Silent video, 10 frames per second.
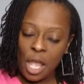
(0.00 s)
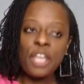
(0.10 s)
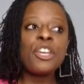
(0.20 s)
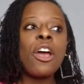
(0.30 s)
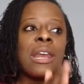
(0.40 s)

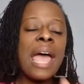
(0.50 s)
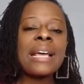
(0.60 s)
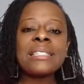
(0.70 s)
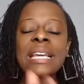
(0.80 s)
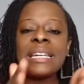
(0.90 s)
Your
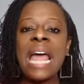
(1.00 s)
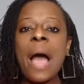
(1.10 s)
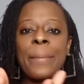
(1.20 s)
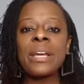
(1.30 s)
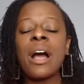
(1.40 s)
legacy
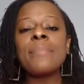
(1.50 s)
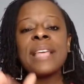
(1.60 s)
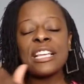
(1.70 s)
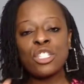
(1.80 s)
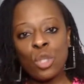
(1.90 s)
now becomes
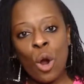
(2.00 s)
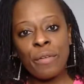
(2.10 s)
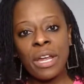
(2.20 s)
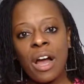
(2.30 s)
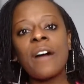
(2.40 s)
a
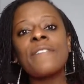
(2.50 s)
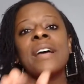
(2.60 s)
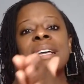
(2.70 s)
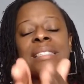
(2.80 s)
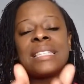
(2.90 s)
story of
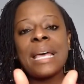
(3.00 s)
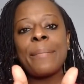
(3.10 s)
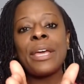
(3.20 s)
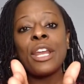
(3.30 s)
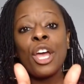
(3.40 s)

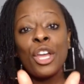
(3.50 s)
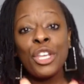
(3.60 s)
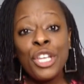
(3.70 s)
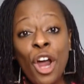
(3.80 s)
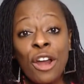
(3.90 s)
dimming
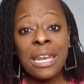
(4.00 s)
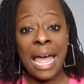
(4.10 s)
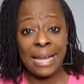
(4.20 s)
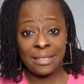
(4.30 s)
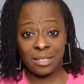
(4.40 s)
your
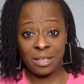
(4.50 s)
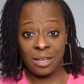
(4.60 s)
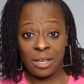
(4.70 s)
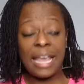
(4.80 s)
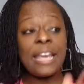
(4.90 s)
light
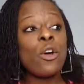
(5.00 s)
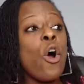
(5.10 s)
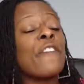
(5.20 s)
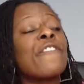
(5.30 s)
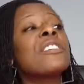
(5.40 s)
in
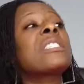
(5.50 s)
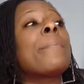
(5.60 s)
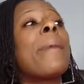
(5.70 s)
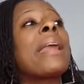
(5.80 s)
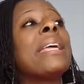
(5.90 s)
order for
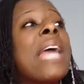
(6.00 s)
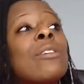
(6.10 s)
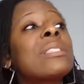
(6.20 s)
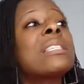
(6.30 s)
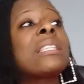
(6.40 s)
somebody
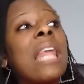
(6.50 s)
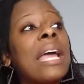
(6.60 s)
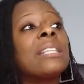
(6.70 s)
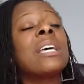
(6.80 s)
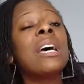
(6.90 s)
else's
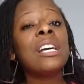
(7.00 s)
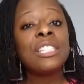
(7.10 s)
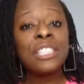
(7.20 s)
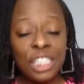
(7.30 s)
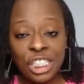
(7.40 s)
light
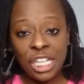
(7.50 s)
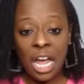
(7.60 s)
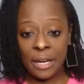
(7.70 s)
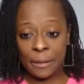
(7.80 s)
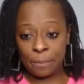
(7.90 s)
to
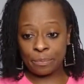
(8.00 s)
shine.